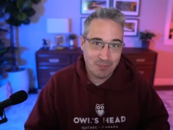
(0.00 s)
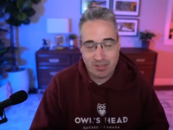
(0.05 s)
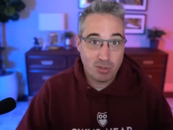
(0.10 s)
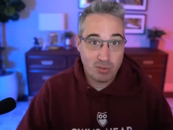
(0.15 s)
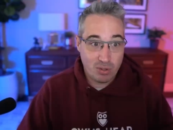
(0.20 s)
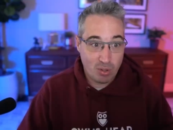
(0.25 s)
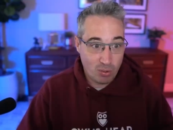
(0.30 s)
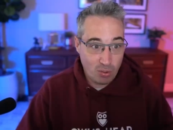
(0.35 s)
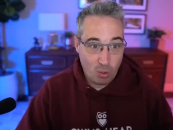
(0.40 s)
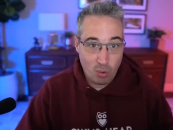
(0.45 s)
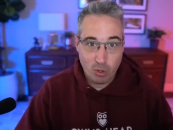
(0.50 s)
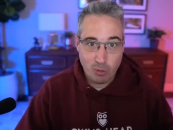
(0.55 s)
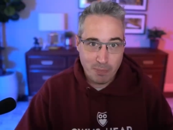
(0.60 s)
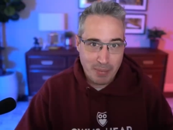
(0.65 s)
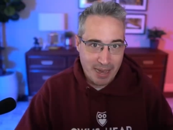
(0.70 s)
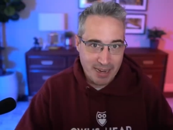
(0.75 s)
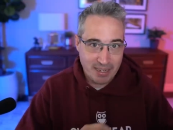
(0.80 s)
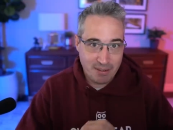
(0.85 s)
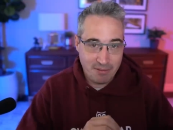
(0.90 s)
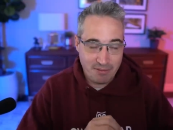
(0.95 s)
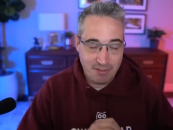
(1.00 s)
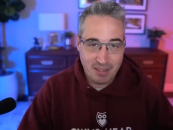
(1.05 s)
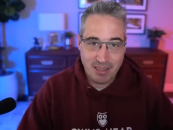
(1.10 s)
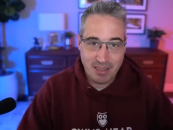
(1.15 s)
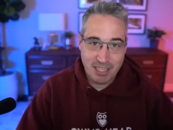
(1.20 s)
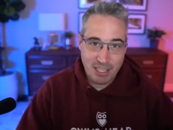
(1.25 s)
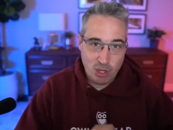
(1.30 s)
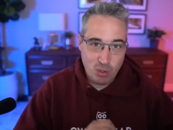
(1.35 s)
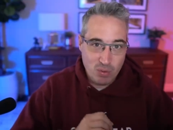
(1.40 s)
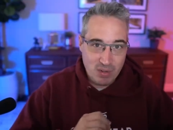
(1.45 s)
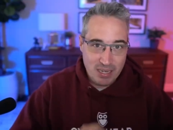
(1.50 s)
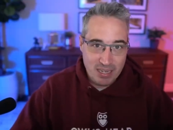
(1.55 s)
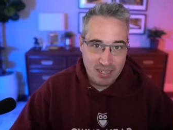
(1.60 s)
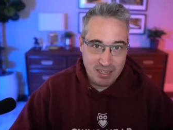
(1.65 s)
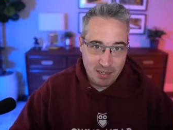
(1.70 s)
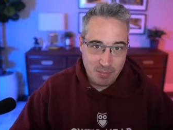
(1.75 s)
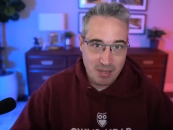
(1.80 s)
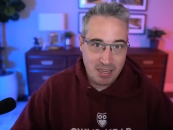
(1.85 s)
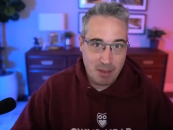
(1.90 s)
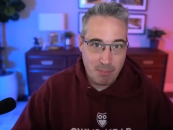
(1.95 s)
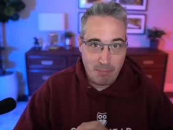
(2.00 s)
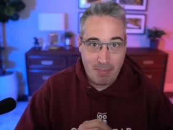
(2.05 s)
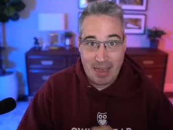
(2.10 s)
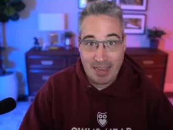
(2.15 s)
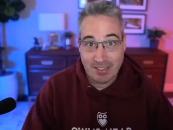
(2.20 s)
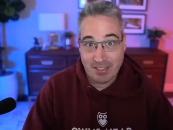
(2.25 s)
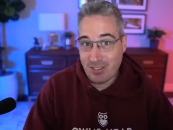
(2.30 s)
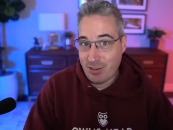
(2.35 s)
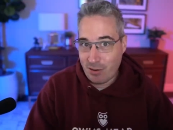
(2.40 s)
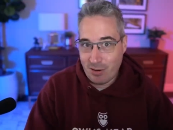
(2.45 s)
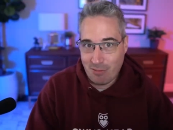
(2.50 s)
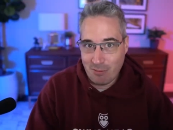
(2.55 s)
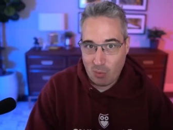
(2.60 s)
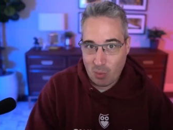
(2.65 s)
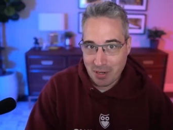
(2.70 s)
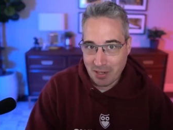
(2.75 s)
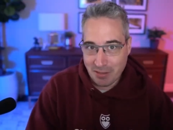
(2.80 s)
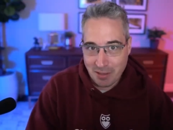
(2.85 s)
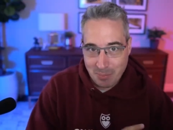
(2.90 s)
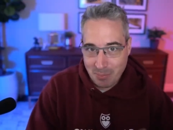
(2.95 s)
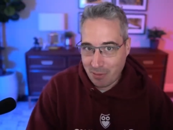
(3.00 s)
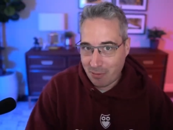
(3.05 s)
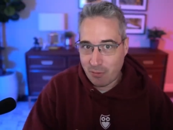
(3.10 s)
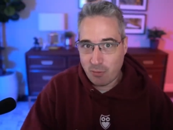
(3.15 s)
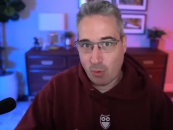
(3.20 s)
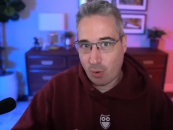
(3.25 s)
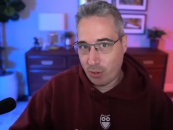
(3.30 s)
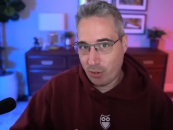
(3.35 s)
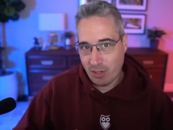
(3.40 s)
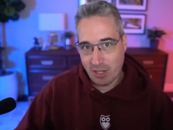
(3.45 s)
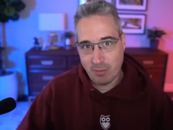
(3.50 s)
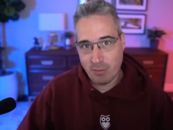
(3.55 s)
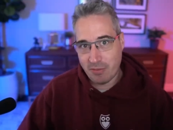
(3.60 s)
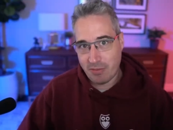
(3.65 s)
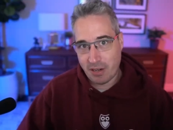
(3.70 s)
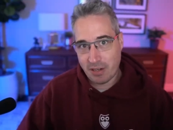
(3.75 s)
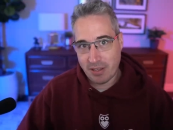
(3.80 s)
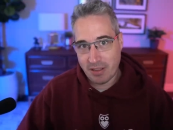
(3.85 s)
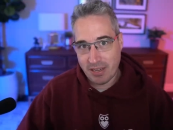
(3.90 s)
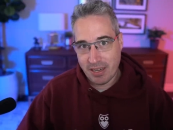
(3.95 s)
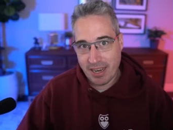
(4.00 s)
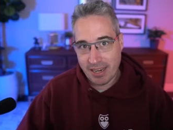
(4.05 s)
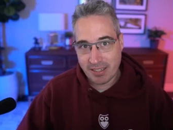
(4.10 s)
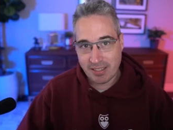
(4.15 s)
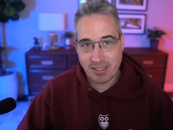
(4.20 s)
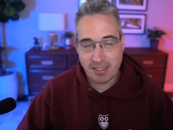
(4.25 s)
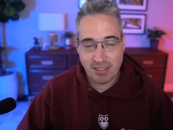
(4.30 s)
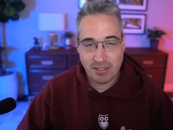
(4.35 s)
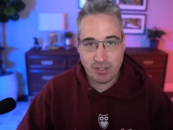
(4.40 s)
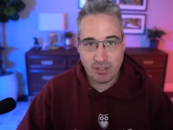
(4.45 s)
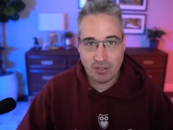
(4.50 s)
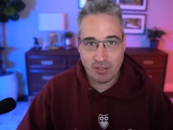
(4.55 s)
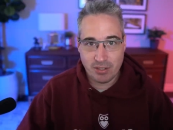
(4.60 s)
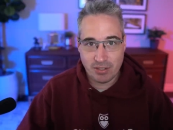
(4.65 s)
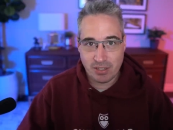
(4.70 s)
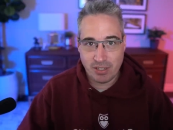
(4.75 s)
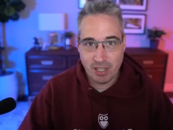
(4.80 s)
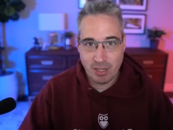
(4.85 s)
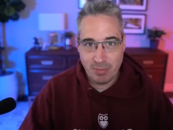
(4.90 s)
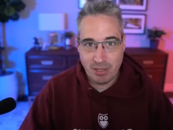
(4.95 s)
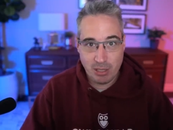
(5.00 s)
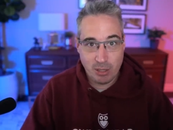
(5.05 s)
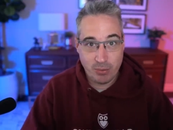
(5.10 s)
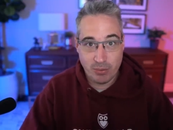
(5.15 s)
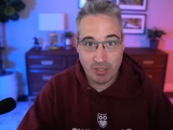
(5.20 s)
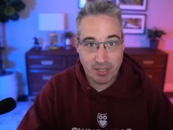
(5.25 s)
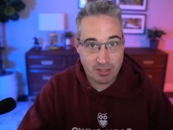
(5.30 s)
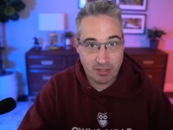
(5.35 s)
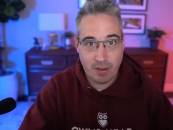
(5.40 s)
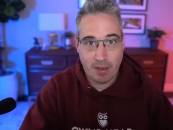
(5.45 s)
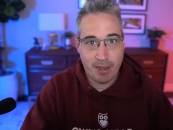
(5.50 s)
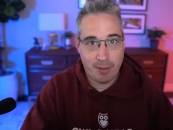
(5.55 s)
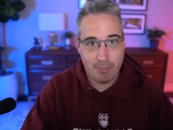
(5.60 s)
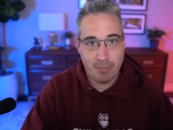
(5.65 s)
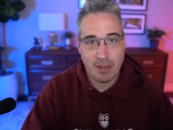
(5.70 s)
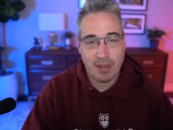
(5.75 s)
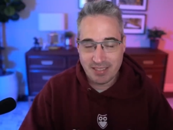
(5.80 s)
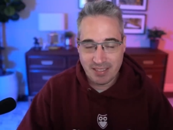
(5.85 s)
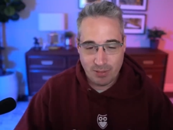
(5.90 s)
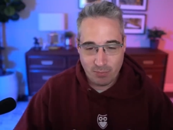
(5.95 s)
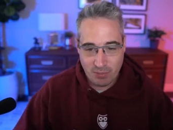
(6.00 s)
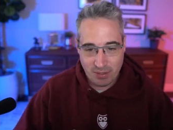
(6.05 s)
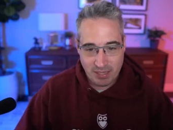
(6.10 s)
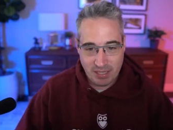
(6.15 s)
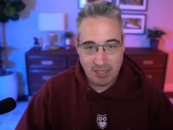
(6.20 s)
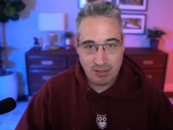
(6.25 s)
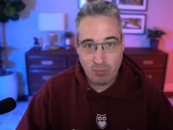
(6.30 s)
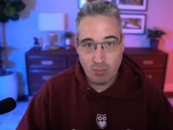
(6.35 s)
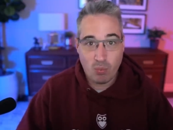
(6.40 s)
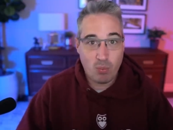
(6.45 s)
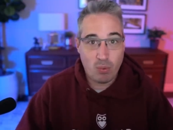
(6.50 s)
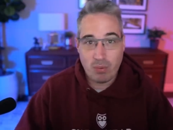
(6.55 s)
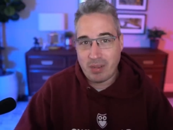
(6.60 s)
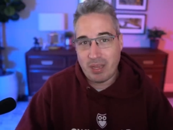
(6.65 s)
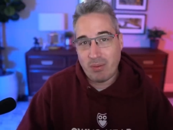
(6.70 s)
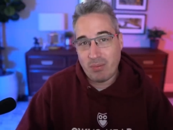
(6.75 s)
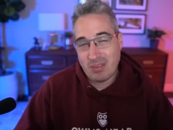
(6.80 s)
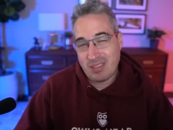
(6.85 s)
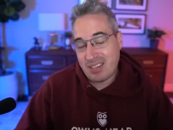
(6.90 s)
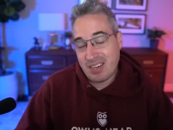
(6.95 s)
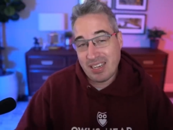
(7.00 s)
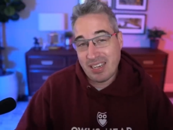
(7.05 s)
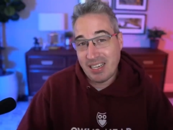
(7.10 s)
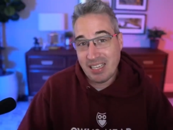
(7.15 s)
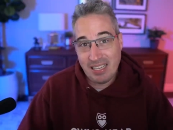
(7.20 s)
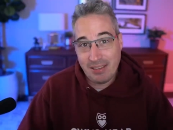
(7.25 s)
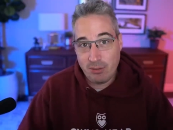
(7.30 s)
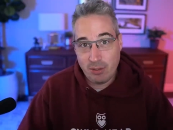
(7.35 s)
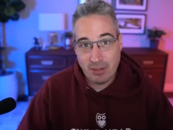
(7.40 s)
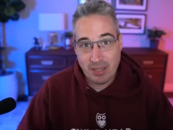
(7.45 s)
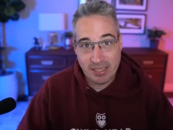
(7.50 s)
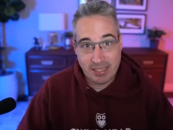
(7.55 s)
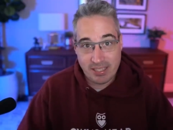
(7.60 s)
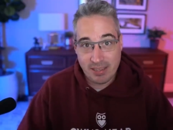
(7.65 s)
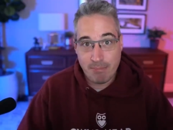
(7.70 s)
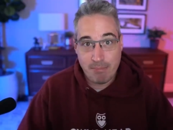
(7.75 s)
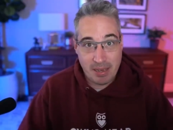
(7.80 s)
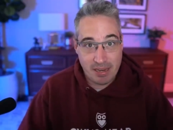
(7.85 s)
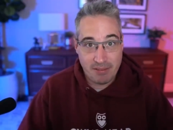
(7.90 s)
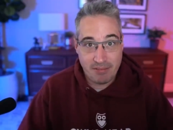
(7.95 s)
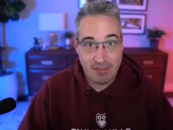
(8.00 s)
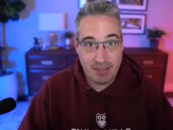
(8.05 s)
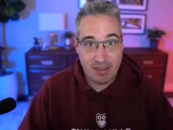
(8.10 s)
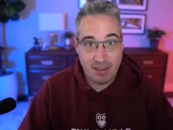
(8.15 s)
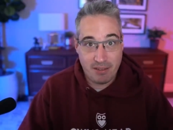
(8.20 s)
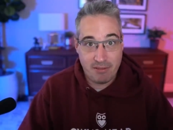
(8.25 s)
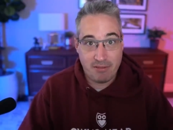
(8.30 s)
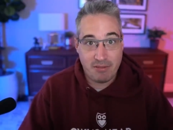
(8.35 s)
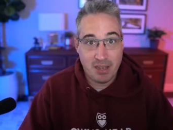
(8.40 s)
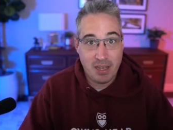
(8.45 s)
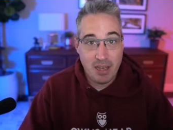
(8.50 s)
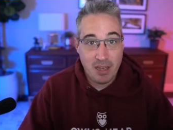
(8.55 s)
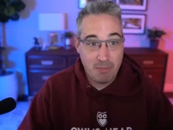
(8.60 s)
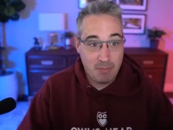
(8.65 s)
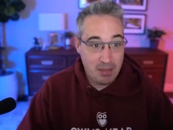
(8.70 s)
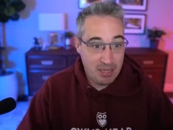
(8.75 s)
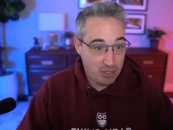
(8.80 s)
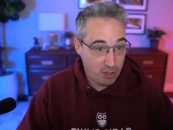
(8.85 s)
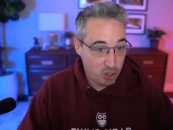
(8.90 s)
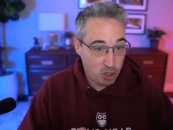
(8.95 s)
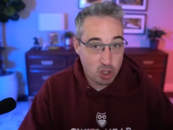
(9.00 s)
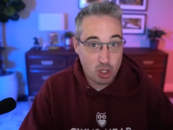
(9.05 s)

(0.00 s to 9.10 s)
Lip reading: So don't hold back and feel like you need to be a master of one of them before you can move on to the next, because you're just going to be losing time. Because it's not going to give you like some benefit of being